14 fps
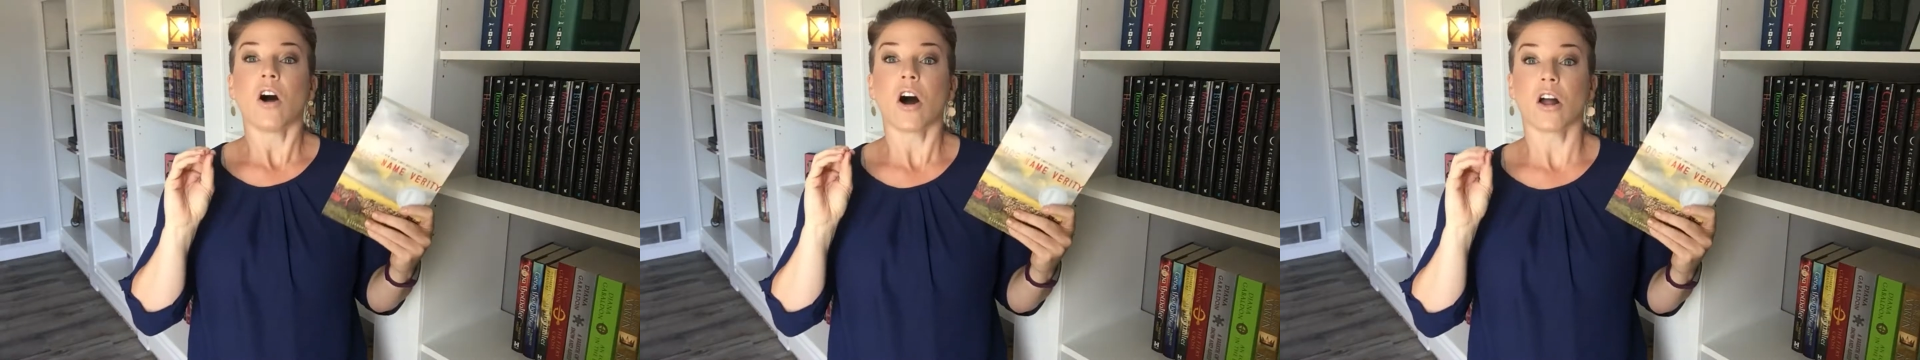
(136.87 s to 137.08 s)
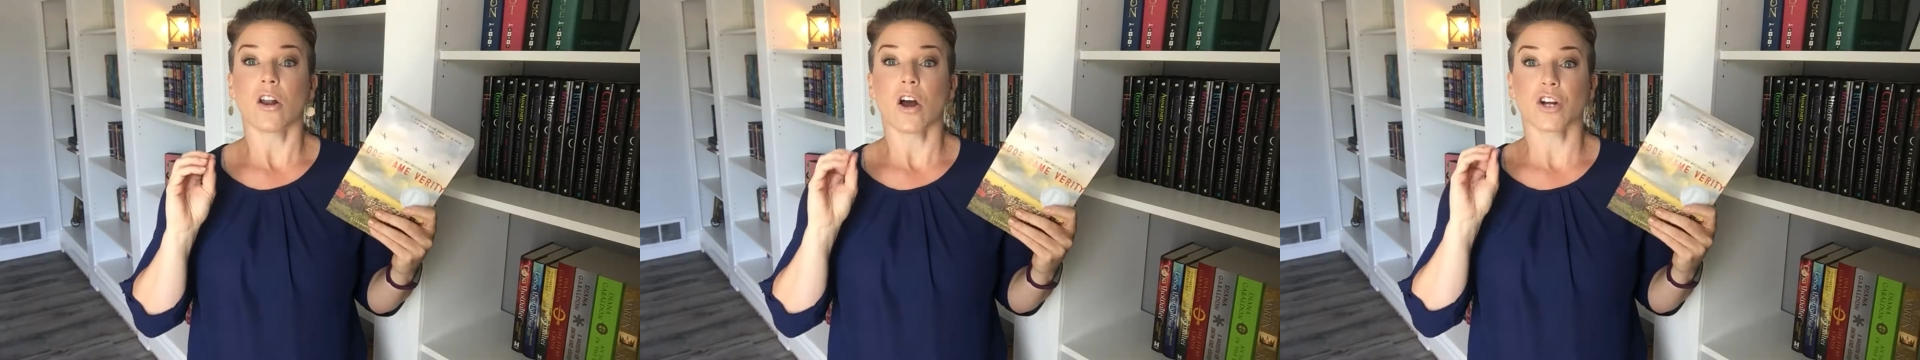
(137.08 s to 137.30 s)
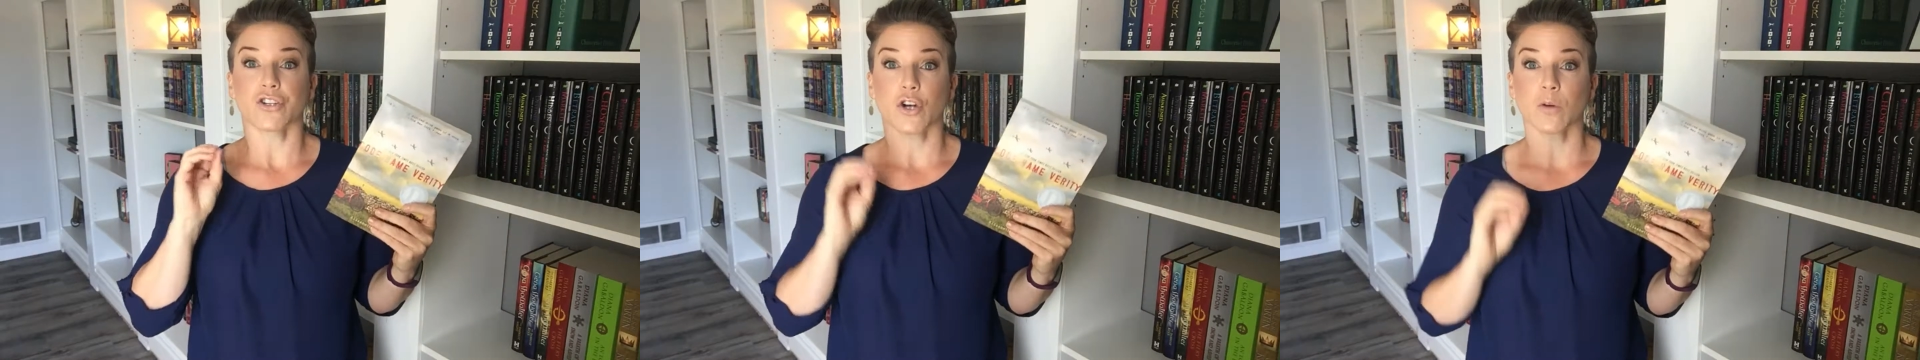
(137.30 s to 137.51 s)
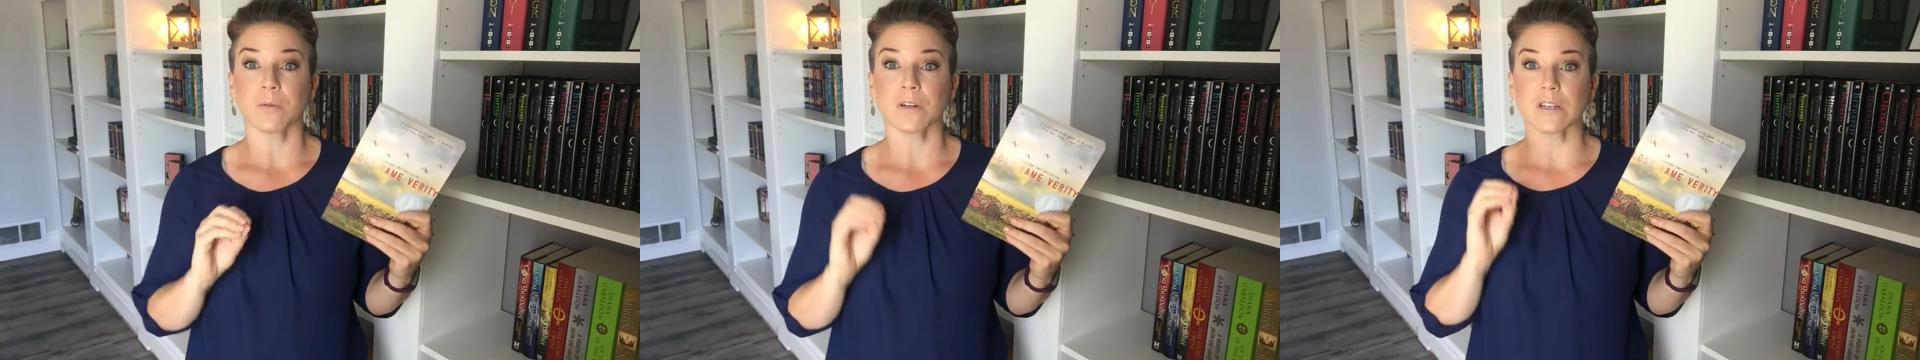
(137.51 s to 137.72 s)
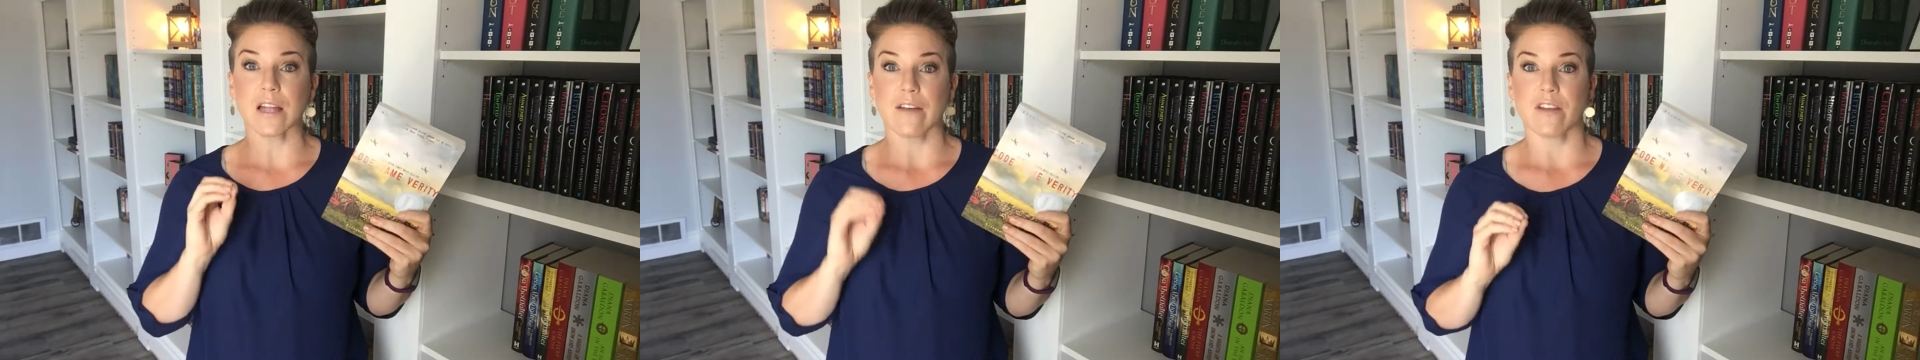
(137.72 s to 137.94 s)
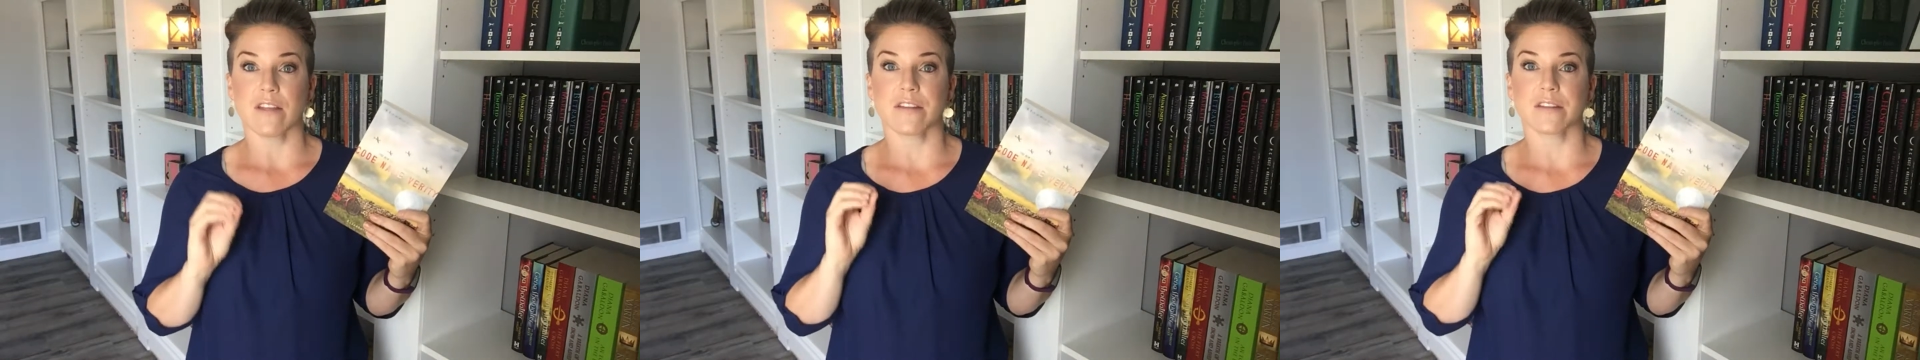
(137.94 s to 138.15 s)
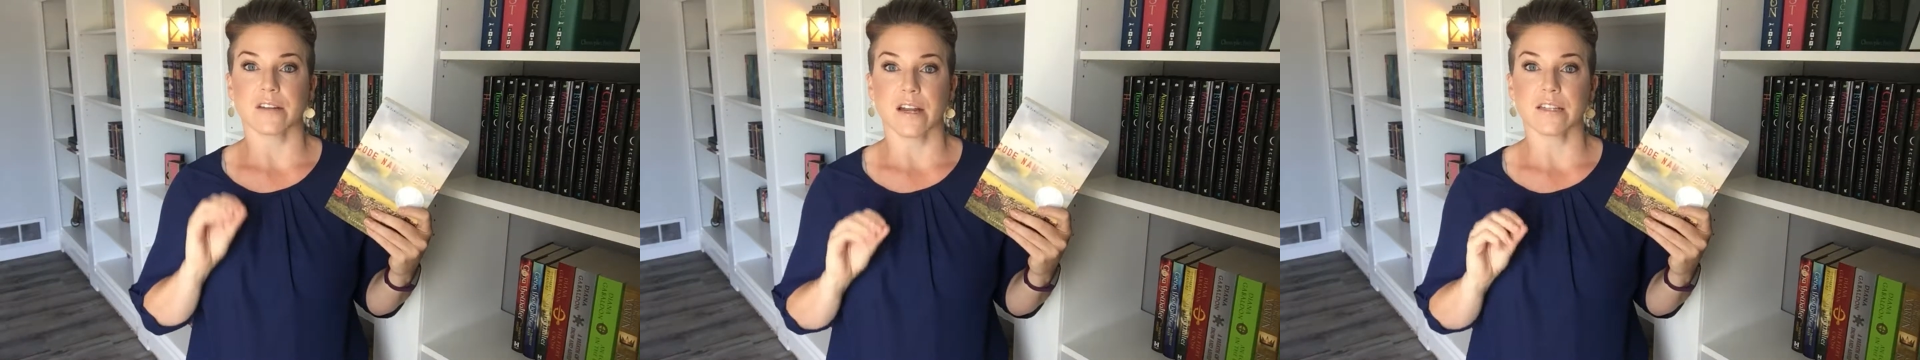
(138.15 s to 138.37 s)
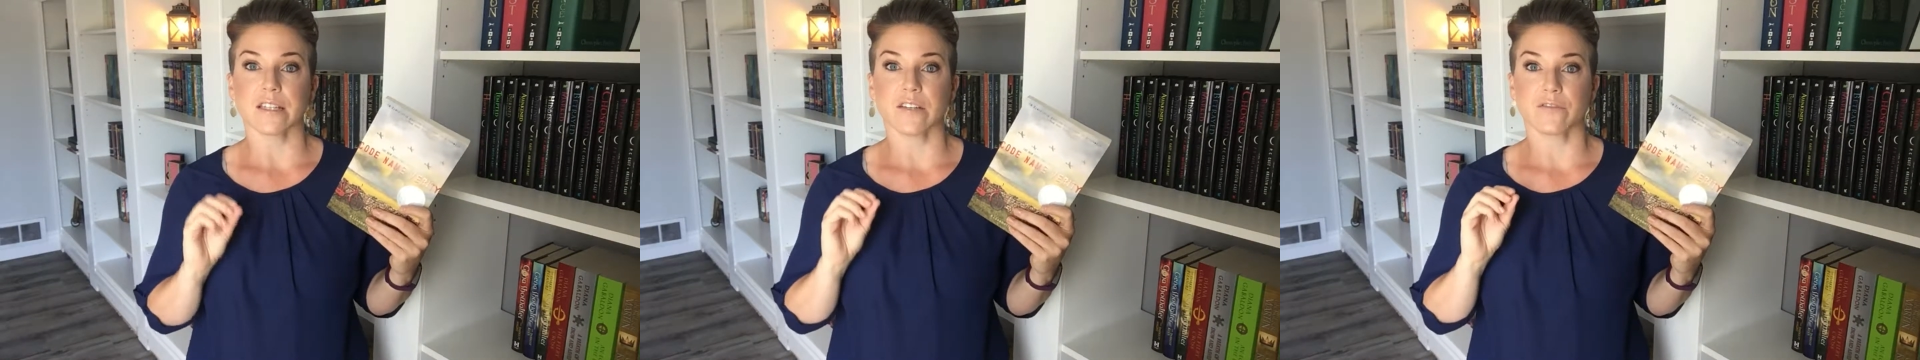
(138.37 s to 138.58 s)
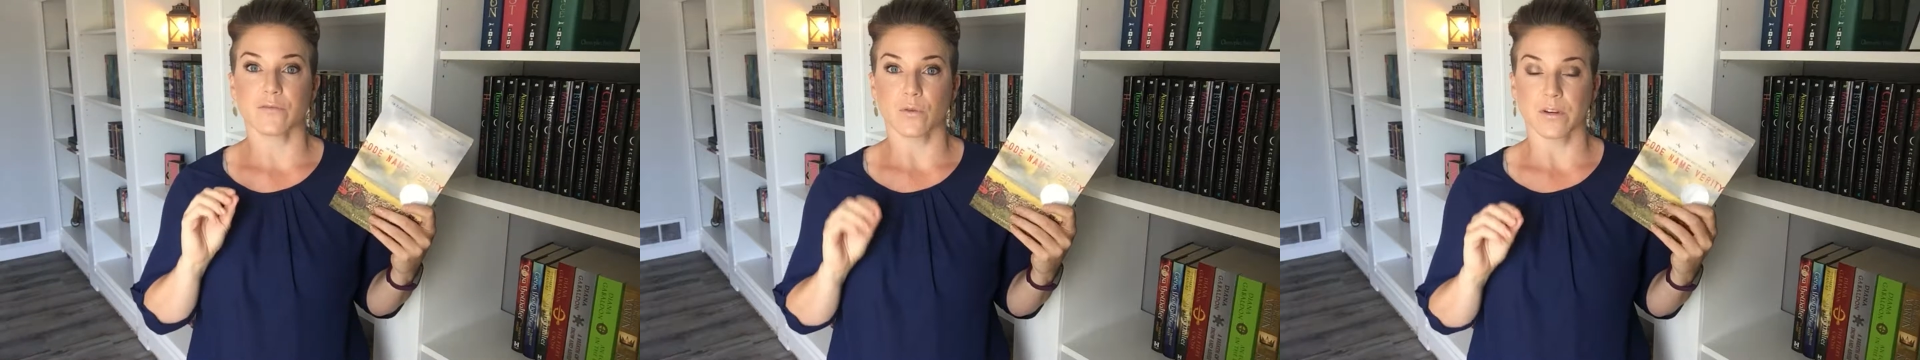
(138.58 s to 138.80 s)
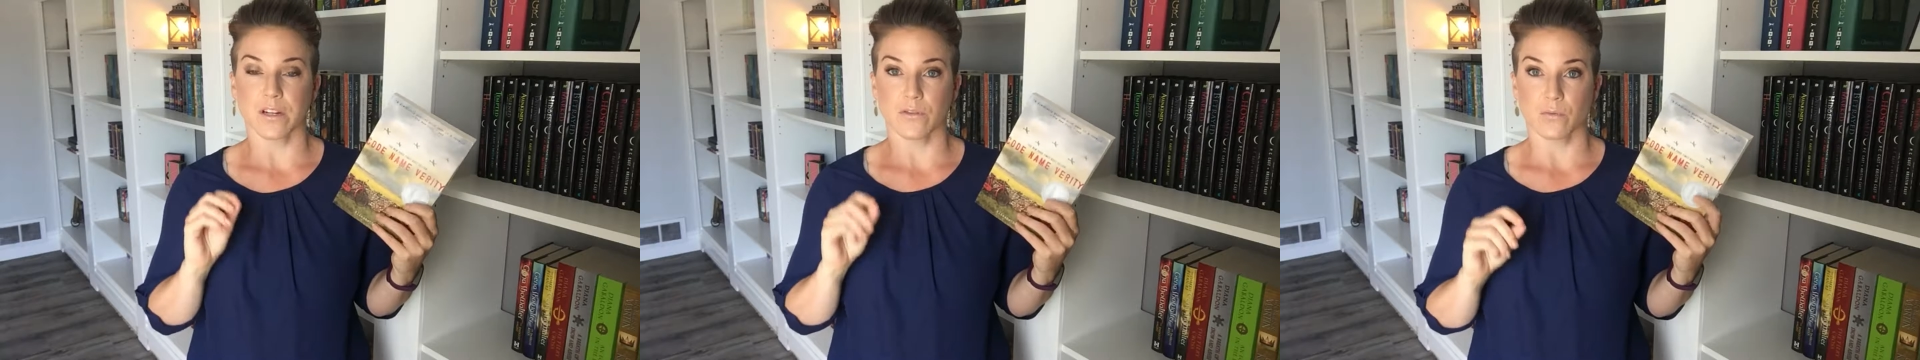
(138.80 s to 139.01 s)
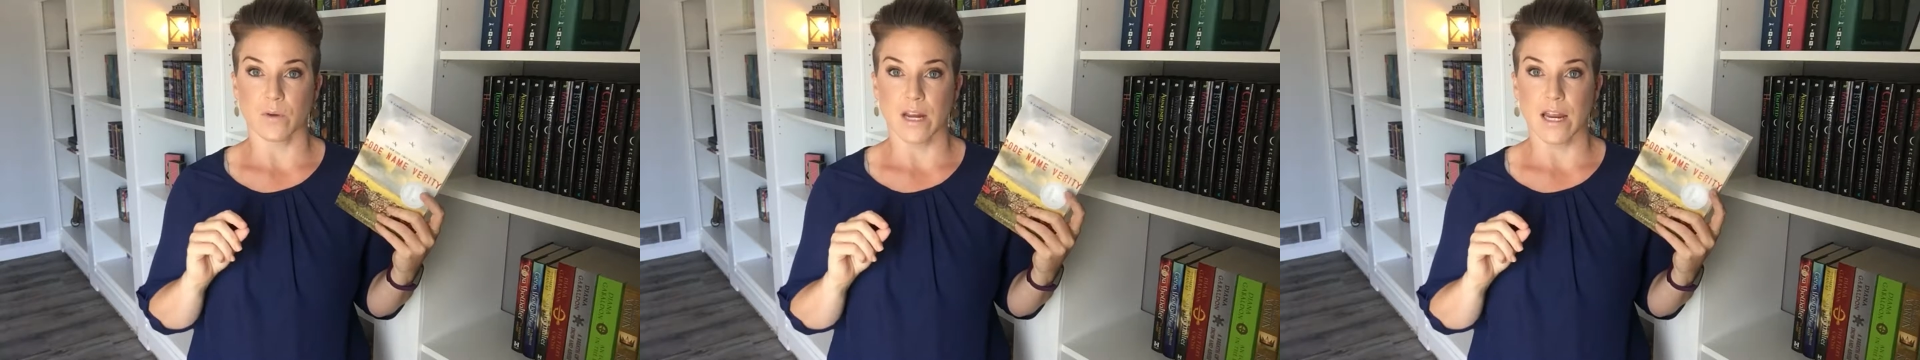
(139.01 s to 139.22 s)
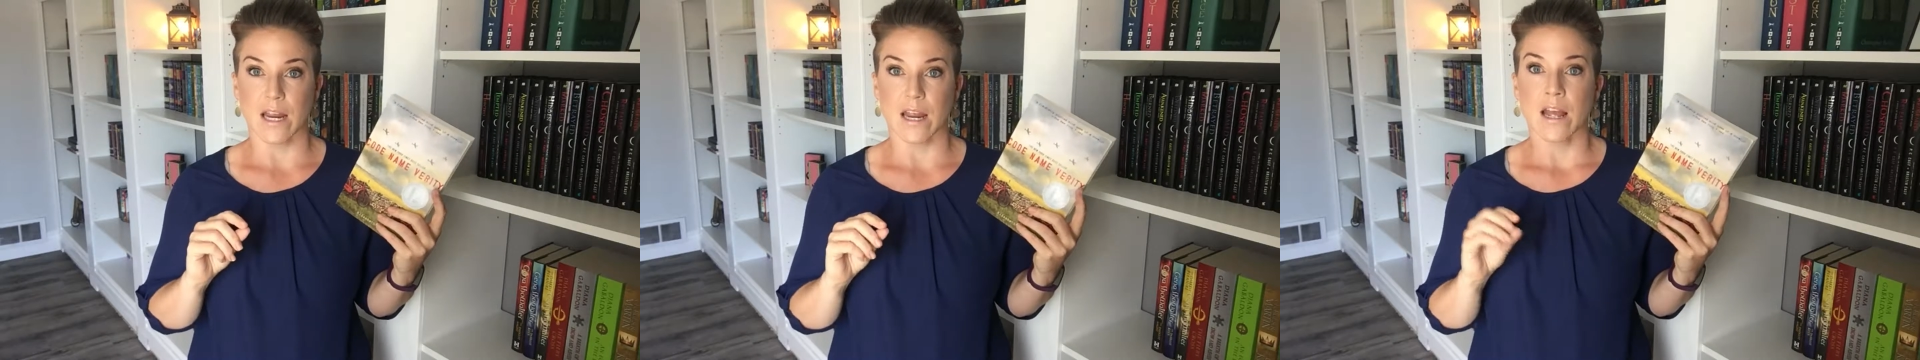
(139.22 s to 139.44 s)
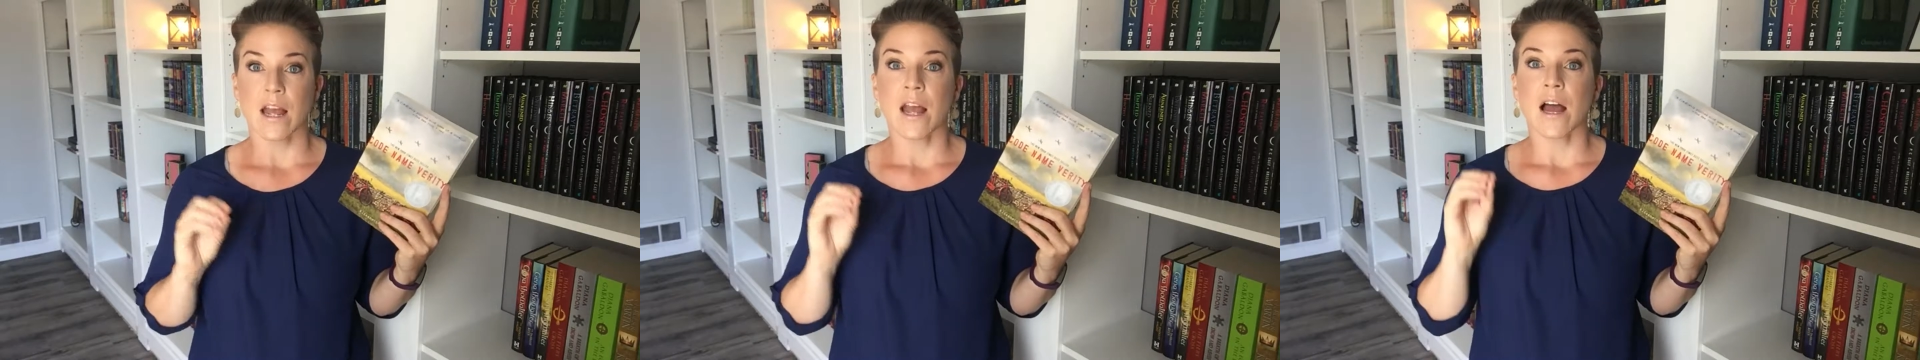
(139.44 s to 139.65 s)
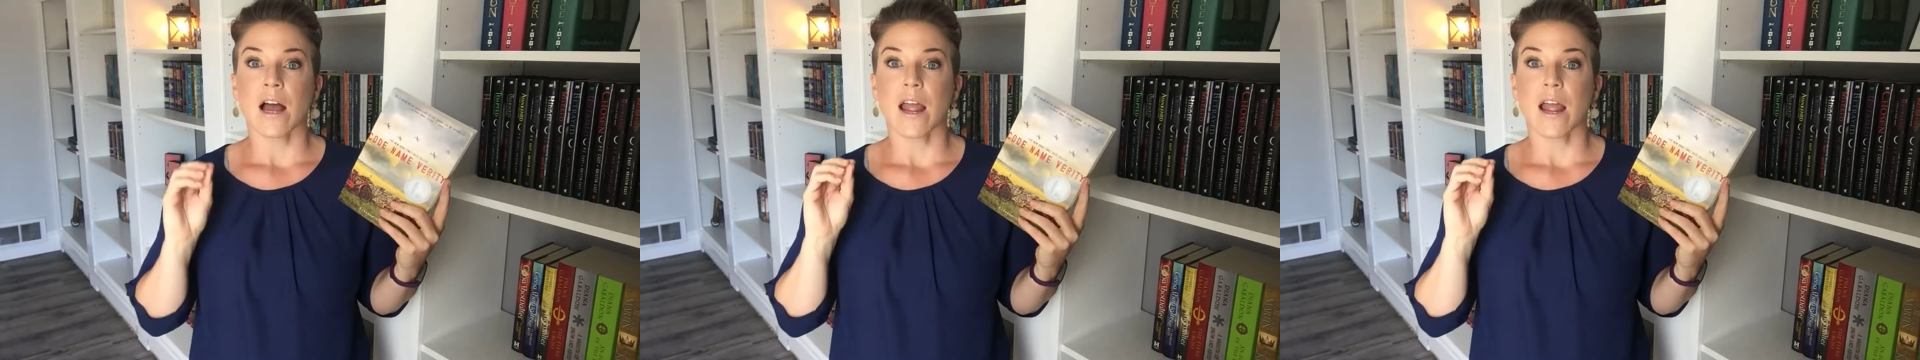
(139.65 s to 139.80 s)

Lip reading: October 11th, 1943,